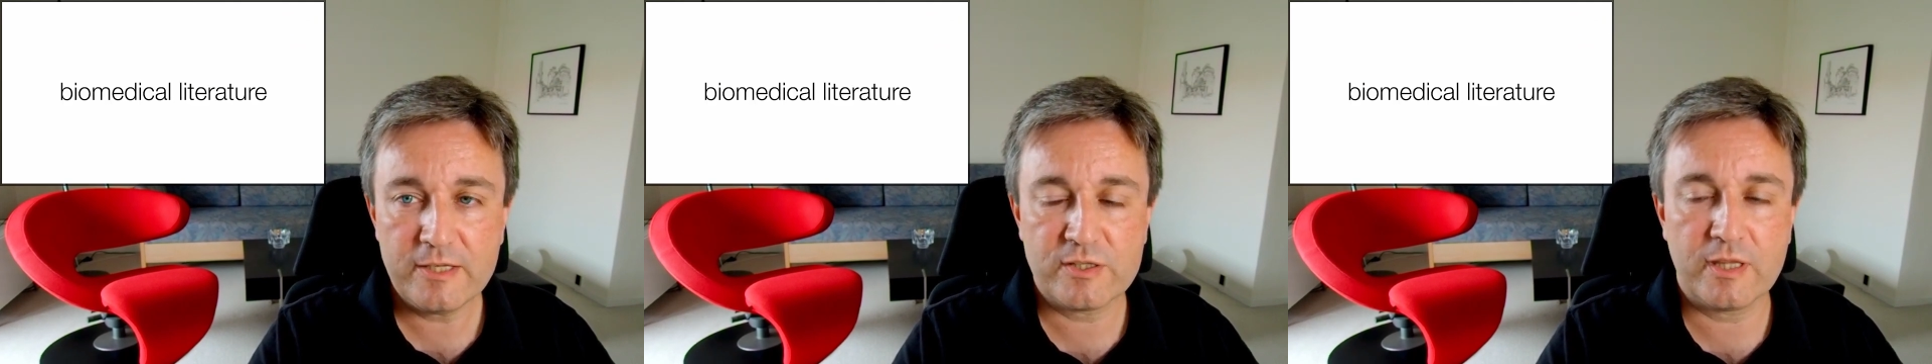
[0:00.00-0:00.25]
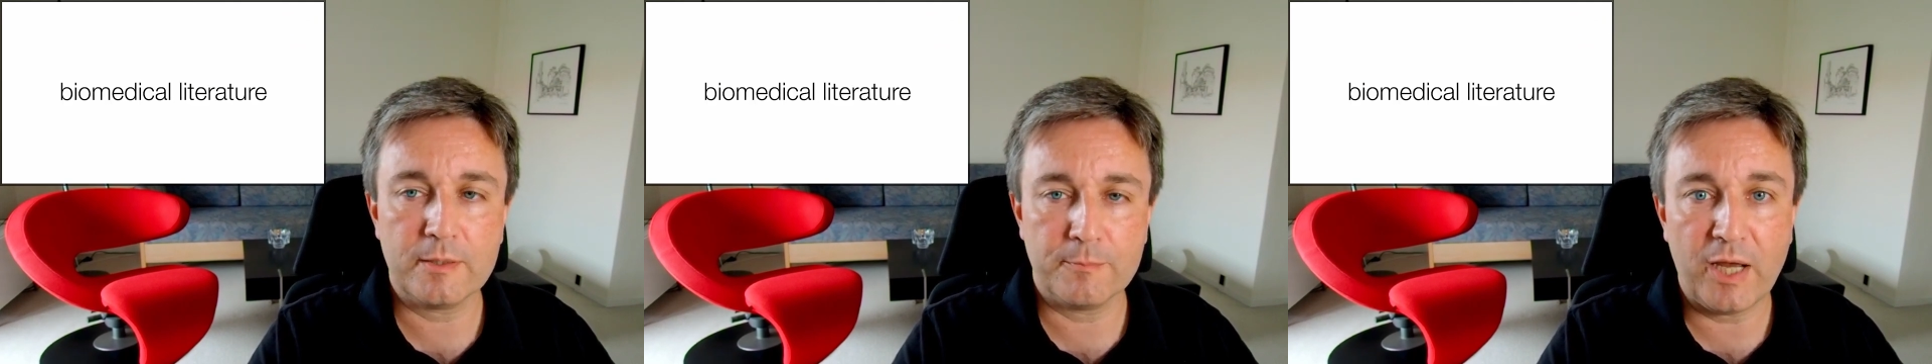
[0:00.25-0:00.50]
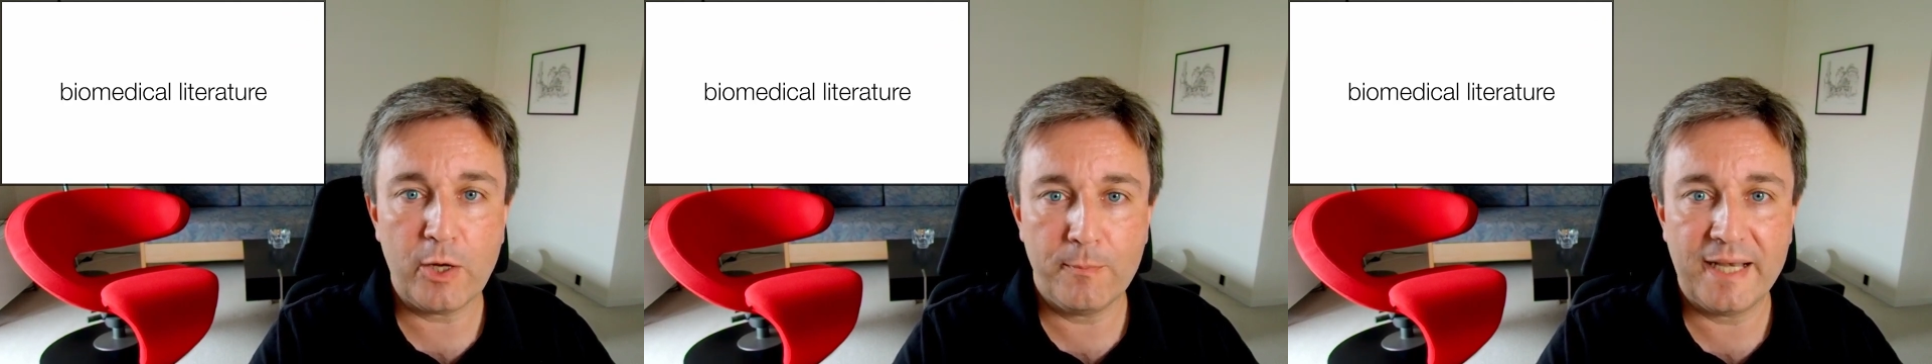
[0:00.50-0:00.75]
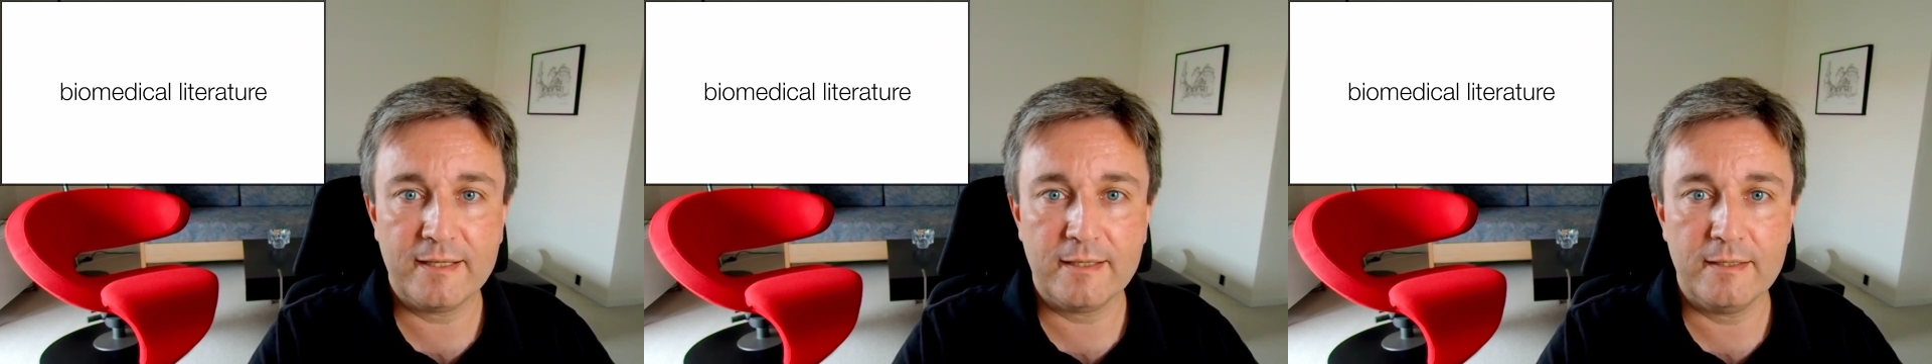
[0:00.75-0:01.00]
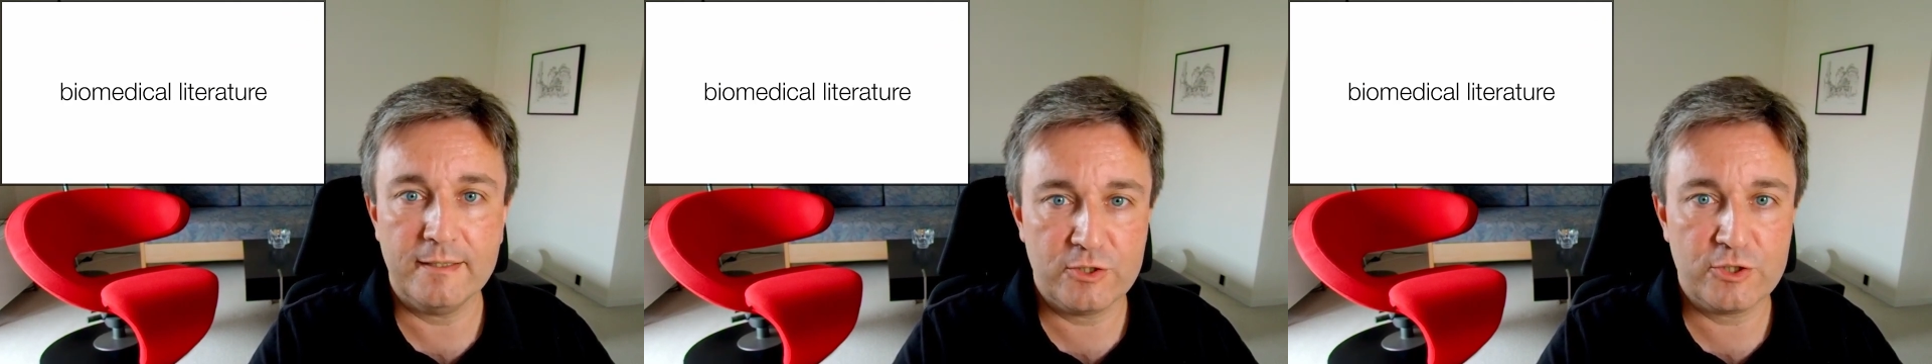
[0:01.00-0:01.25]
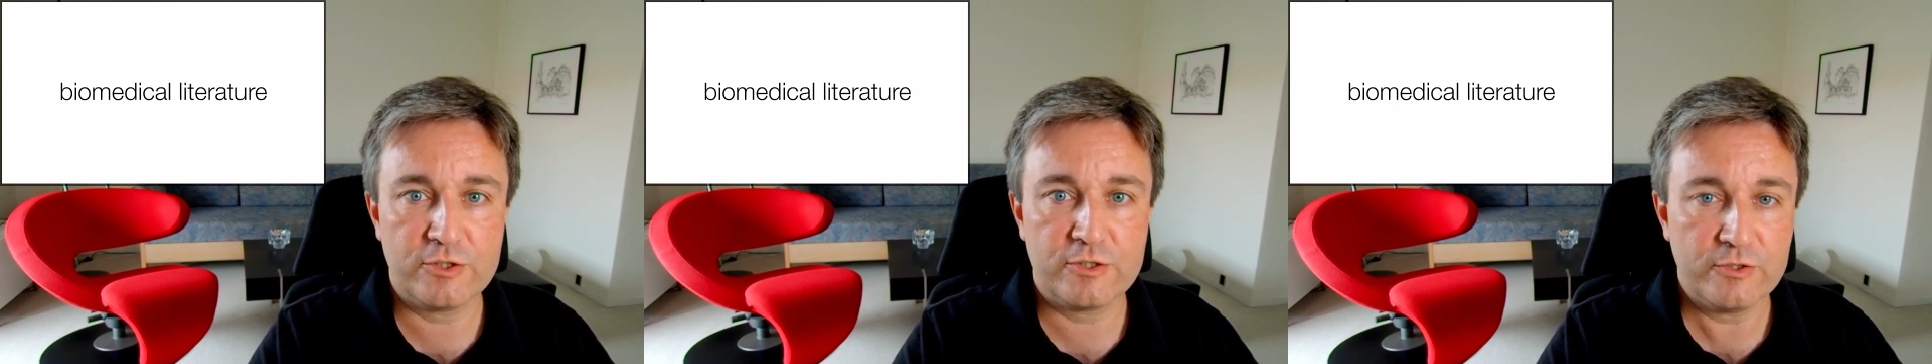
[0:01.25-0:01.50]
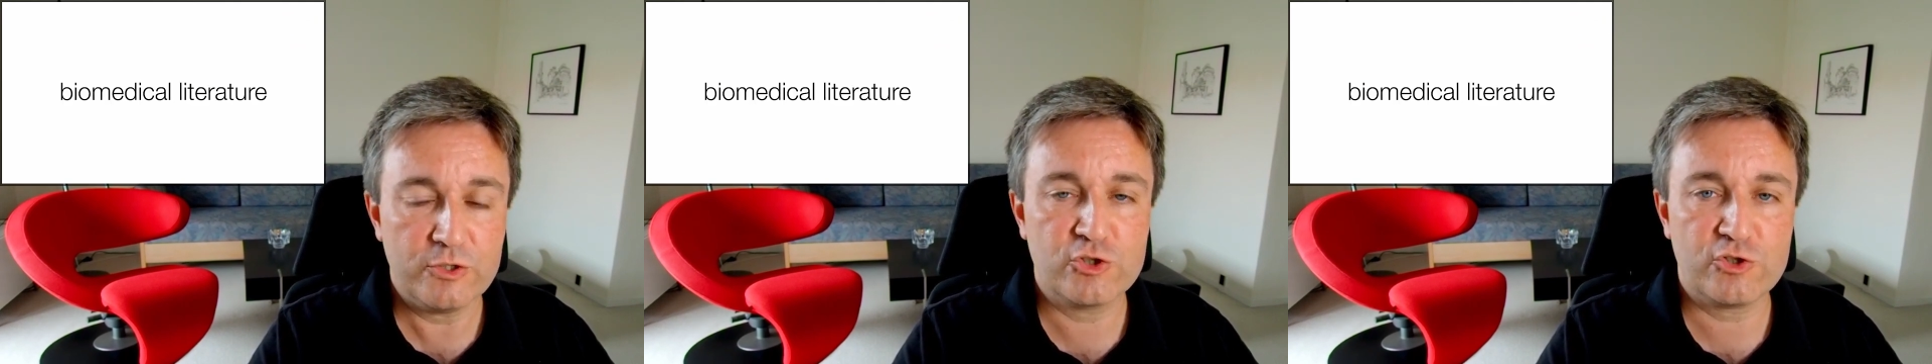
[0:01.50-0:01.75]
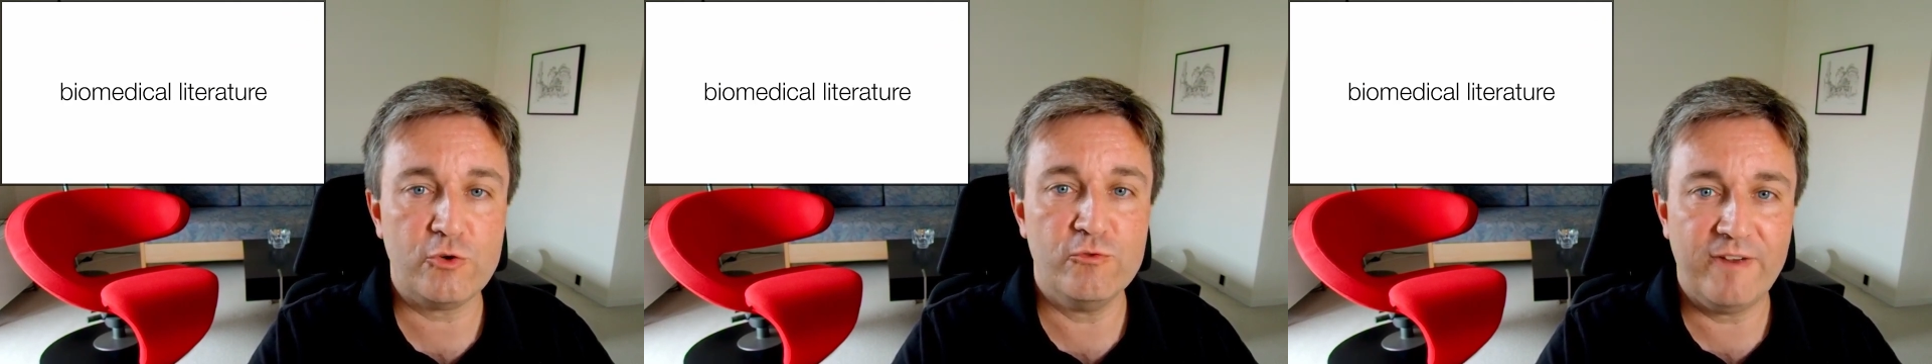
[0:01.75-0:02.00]
is that the biomedical literature is
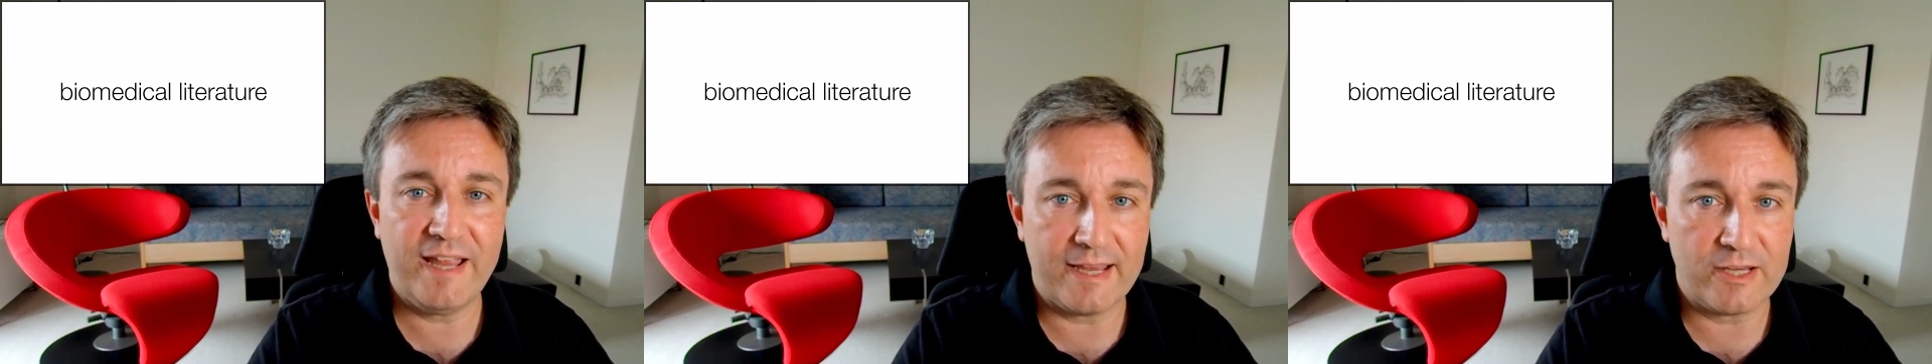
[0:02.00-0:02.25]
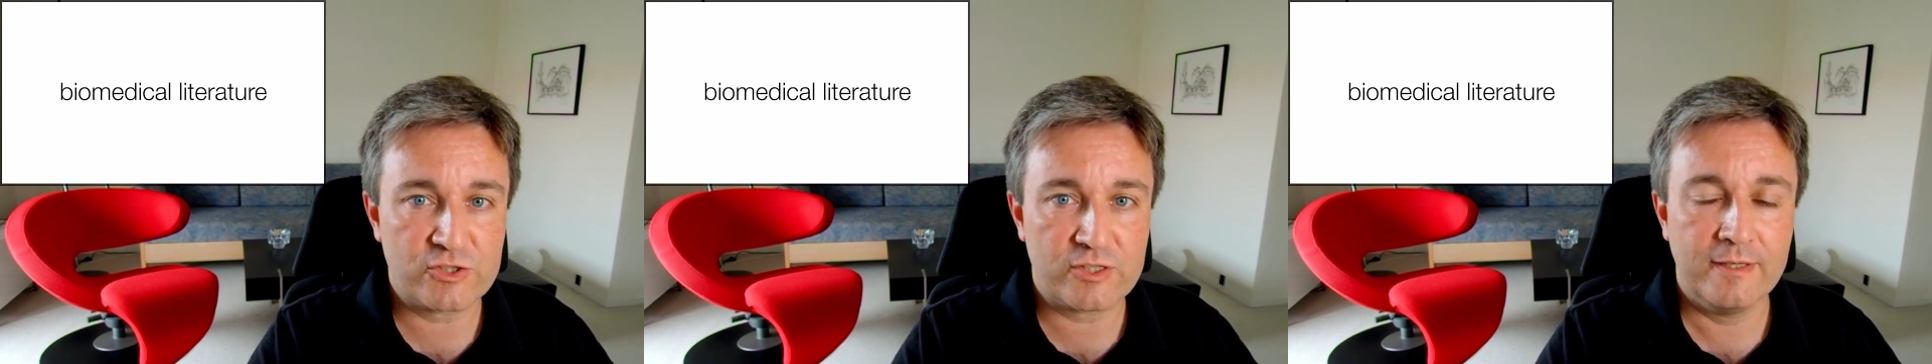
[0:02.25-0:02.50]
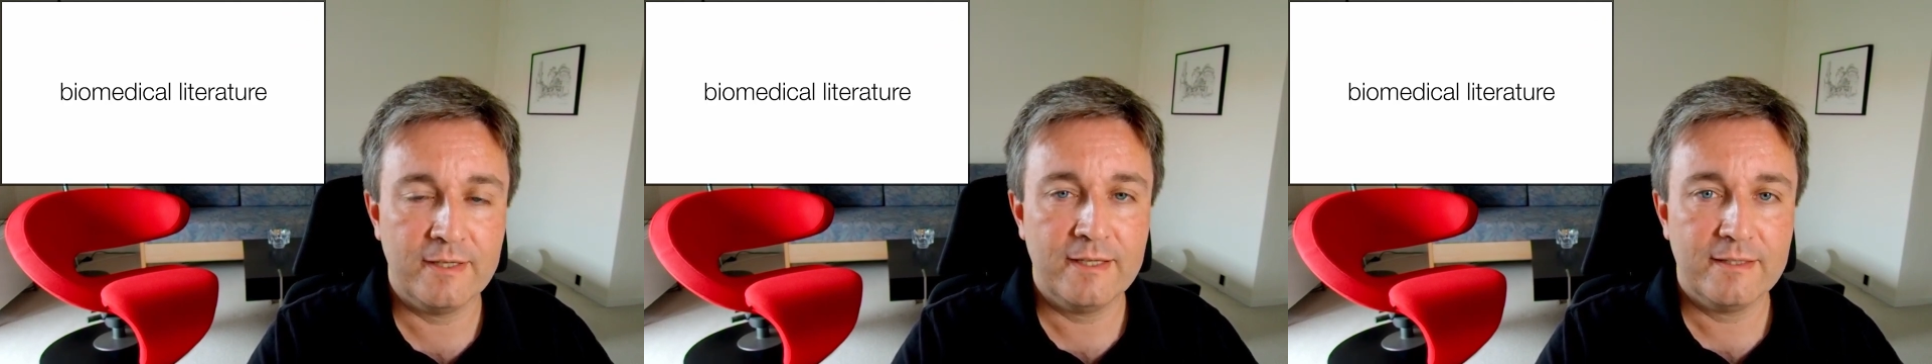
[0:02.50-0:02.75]
so vast